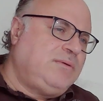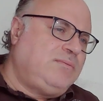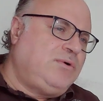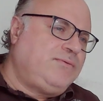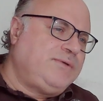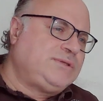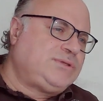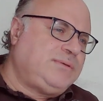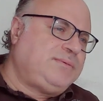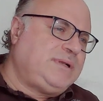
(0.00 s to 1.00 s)
more
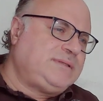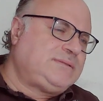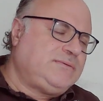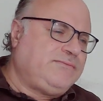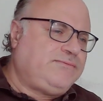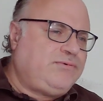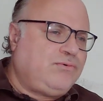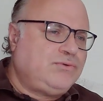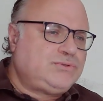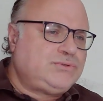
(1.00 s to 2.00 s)
vegetables,
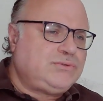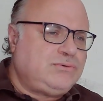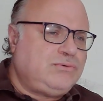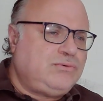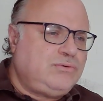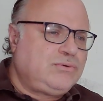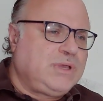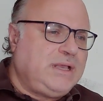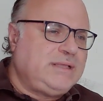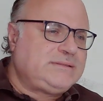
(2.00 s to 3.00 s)
fruits, whole
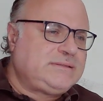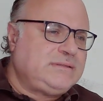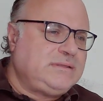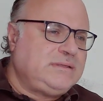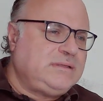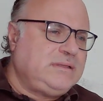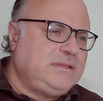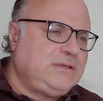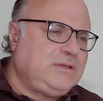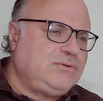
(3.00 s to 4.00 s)
grains,
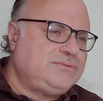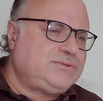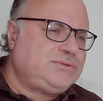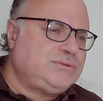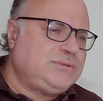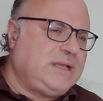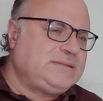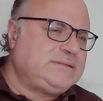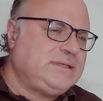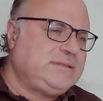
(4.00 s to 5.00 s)
legumes,
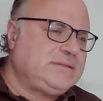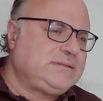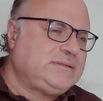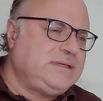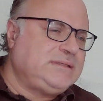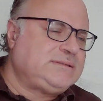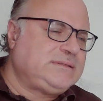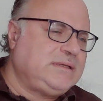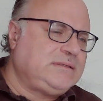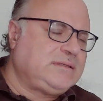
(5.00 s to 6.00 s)
nuts and seeds,
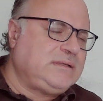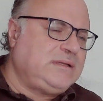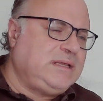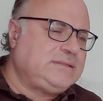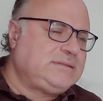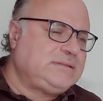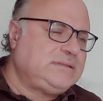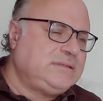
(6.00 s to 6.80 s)
and less